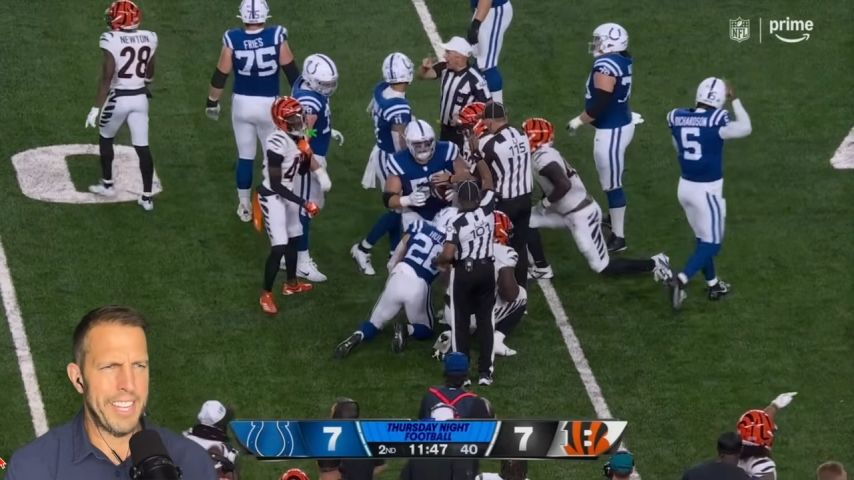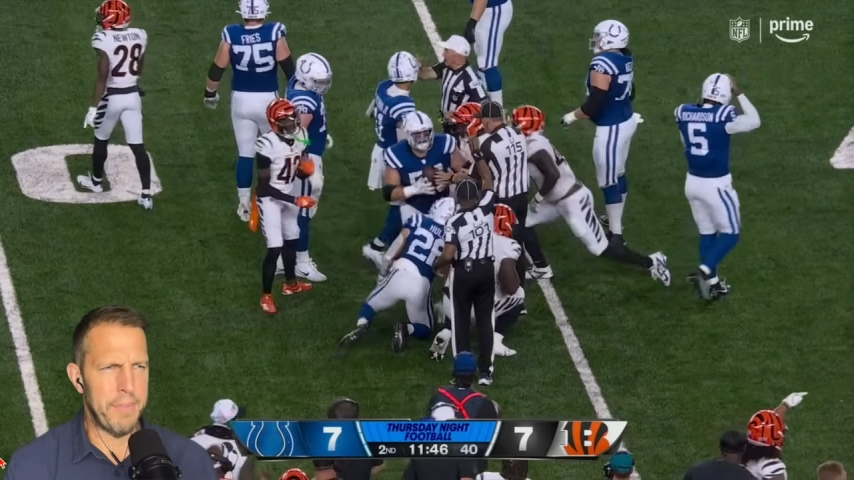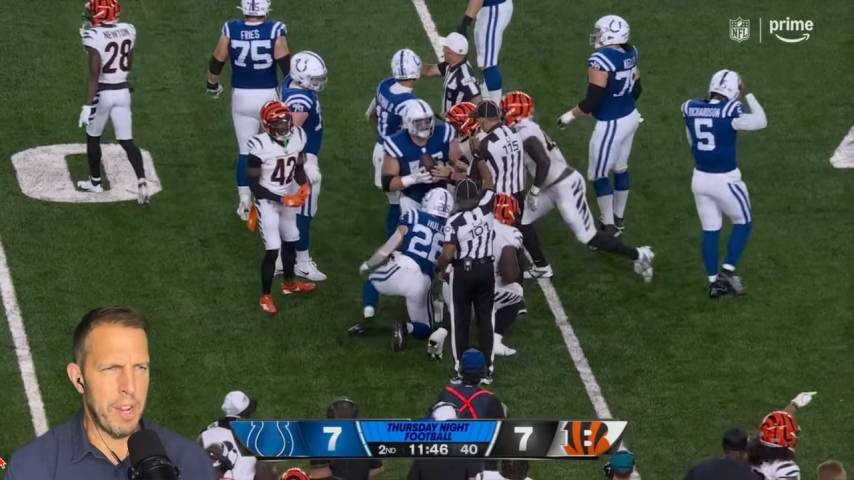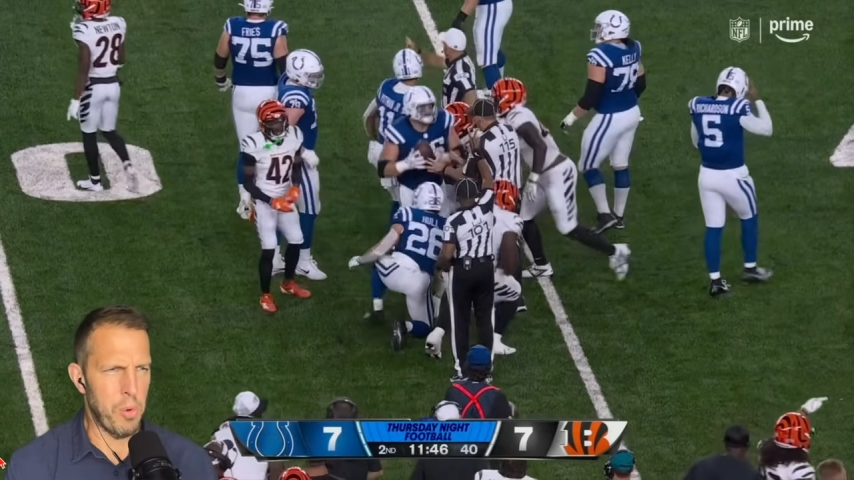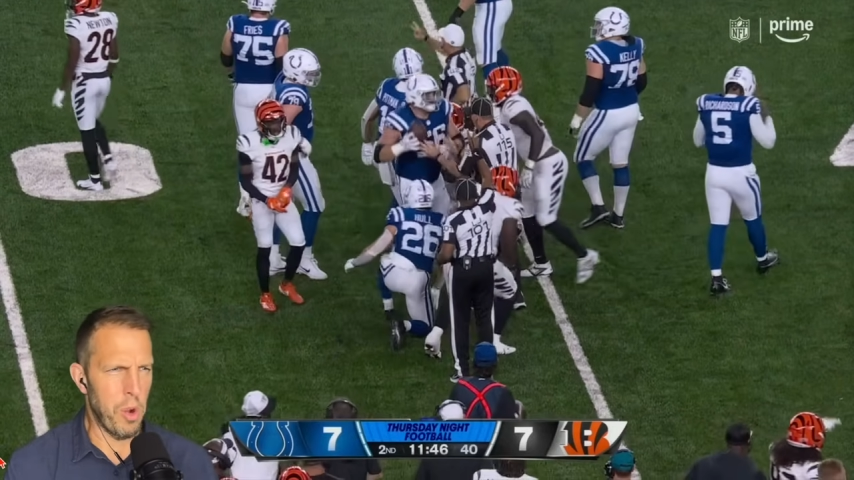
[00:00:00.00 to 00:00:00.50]

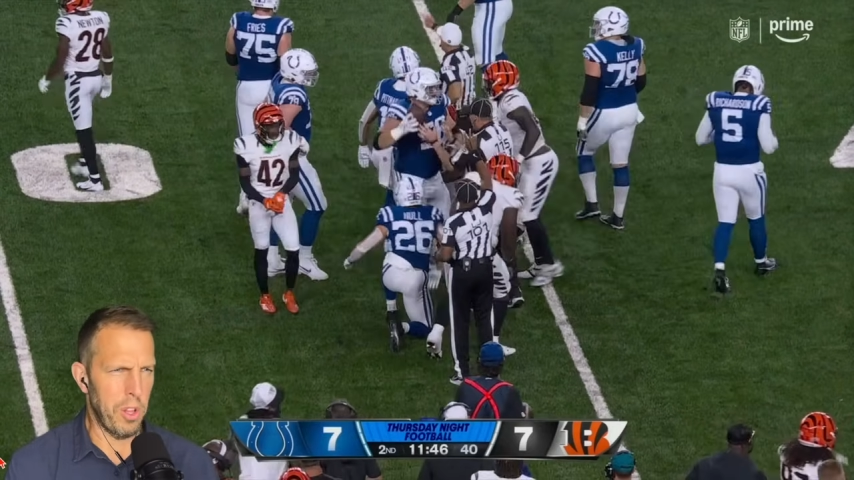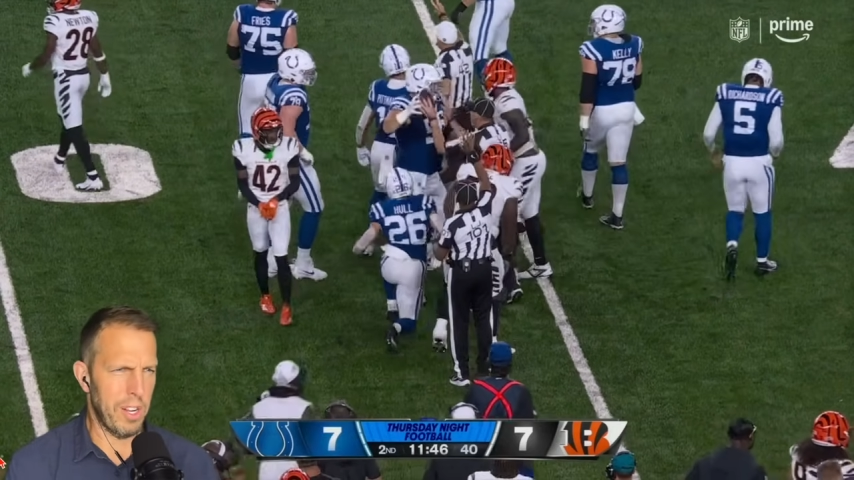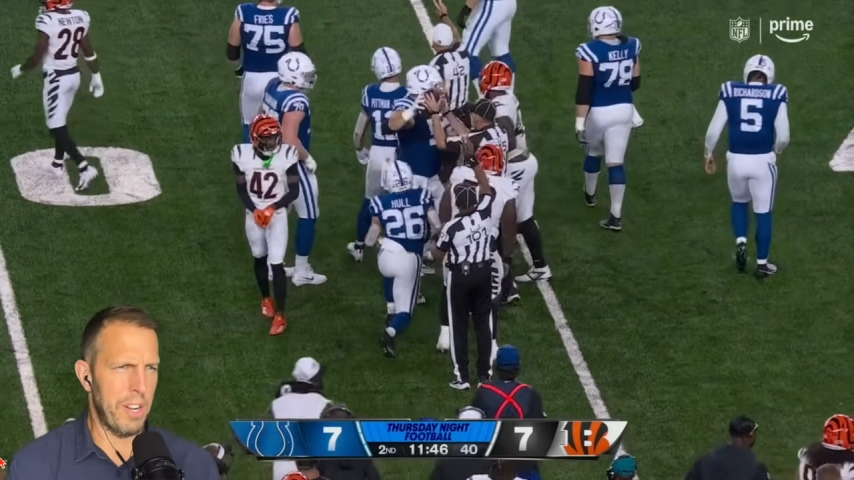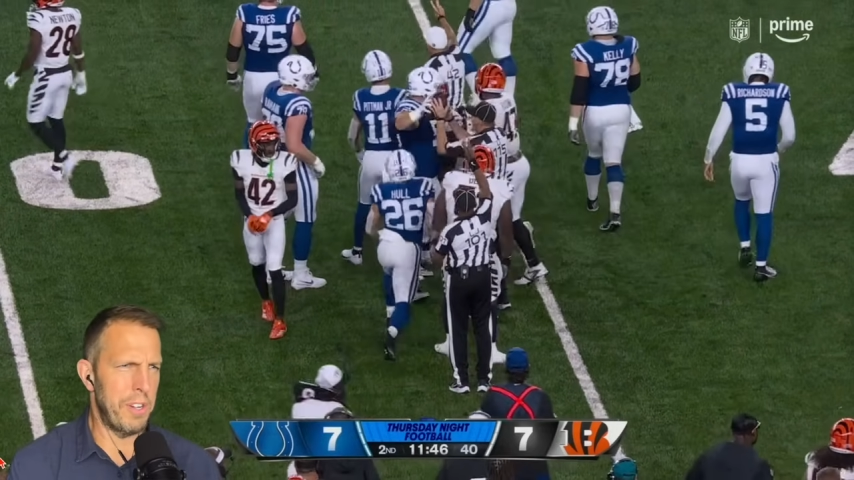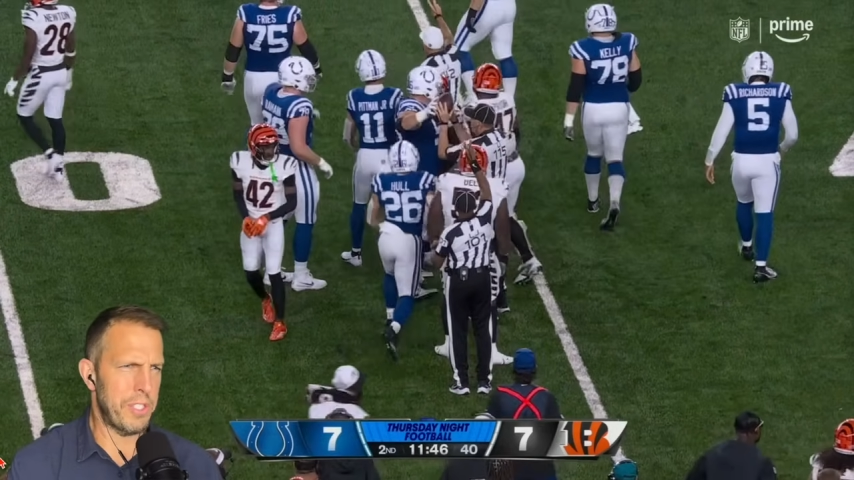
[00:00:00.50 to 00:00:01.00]
Be a roller
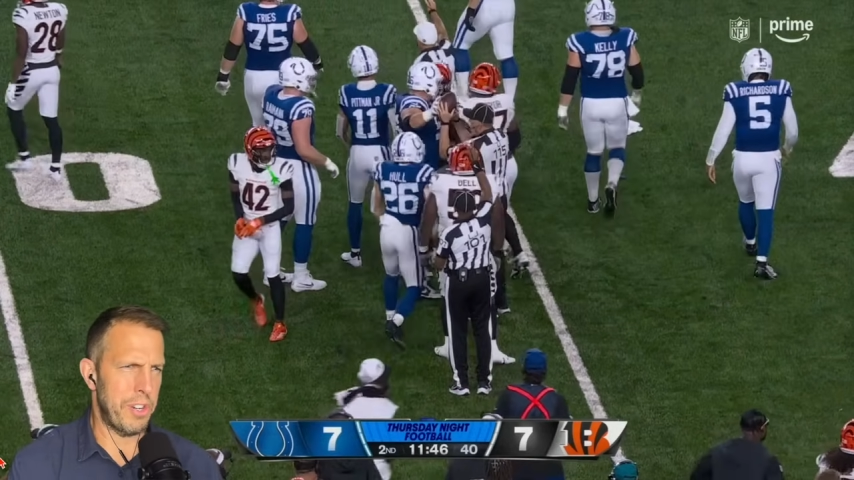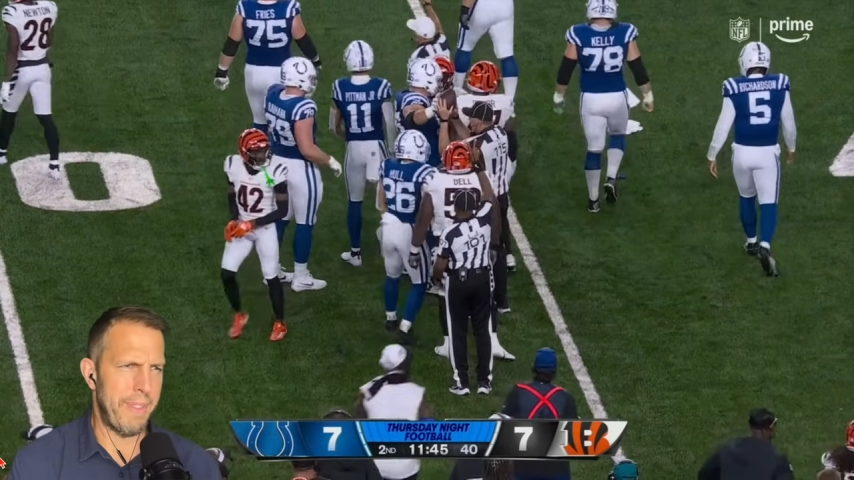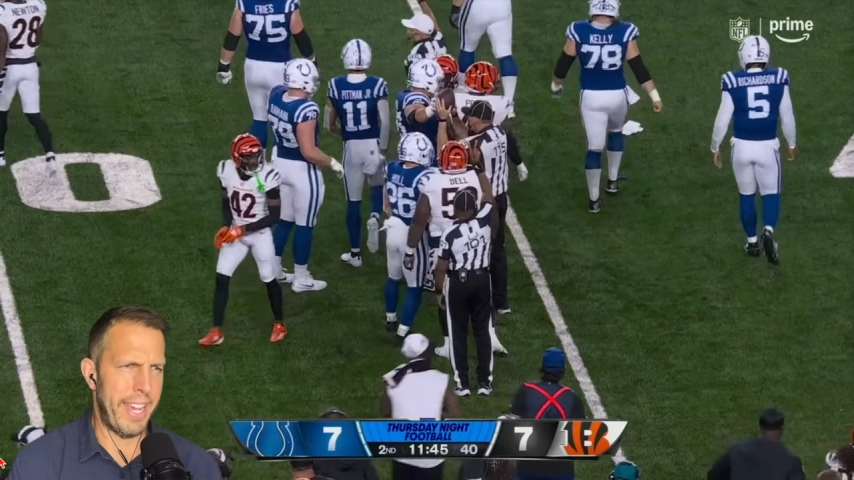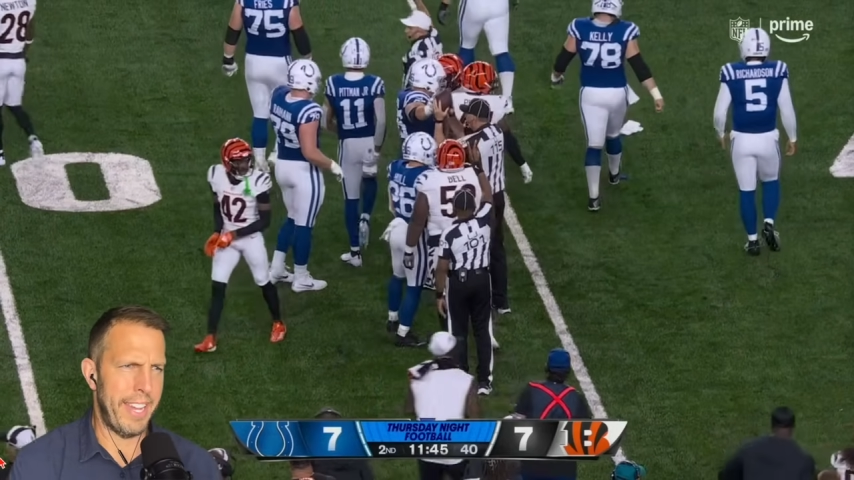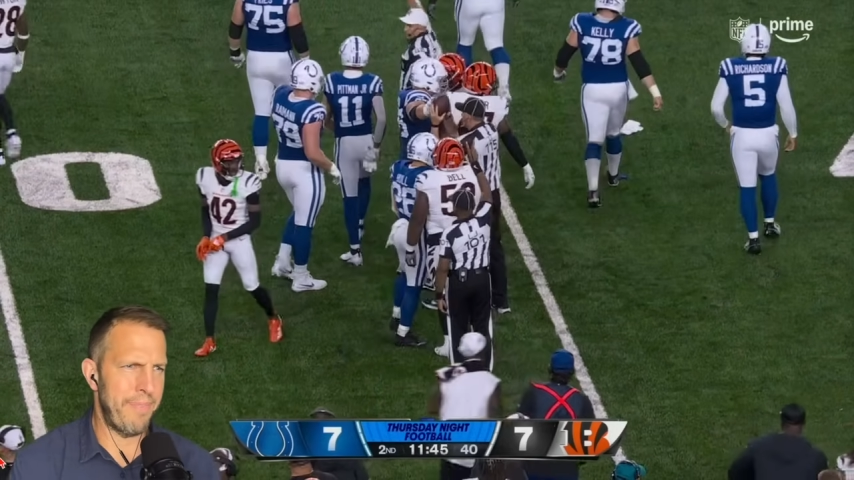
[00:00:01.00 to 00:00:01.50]
coaster,
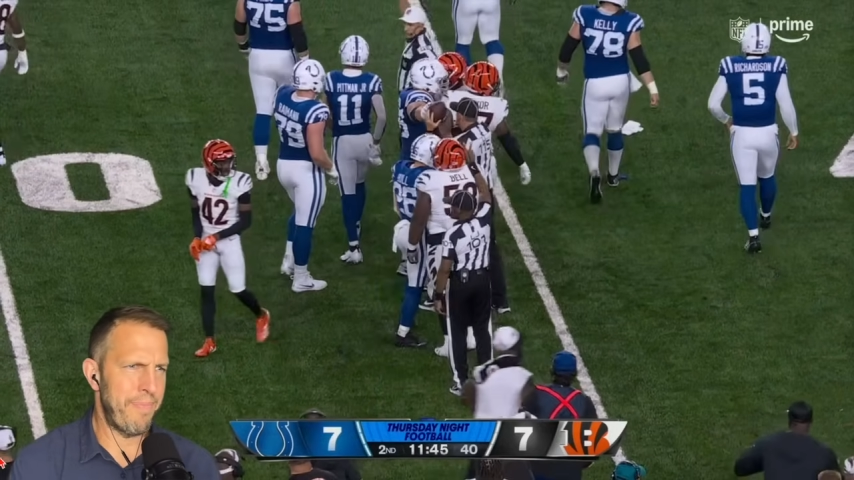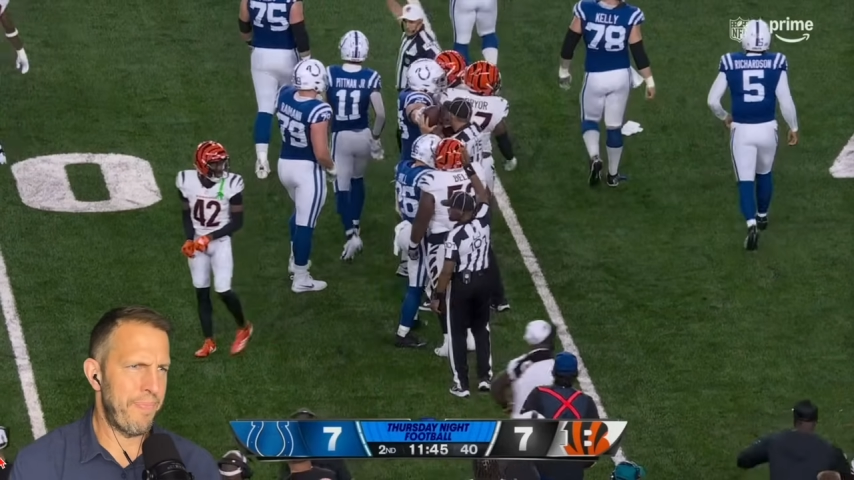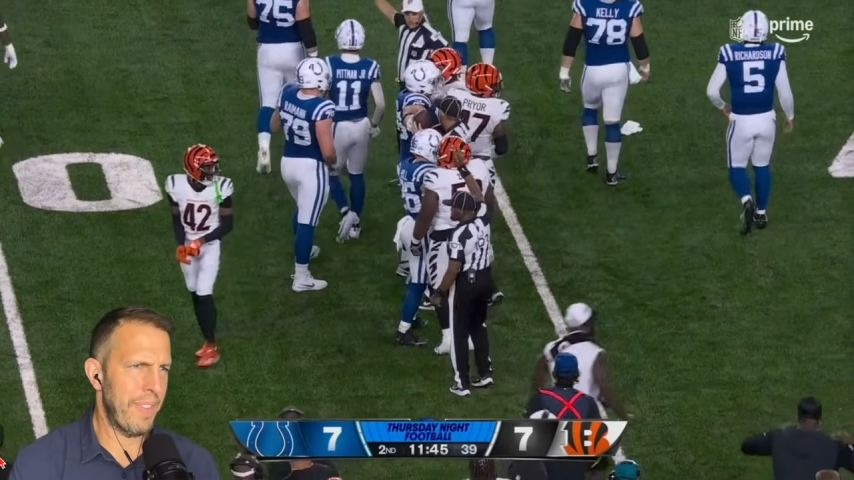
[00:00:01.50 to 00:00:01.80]
man.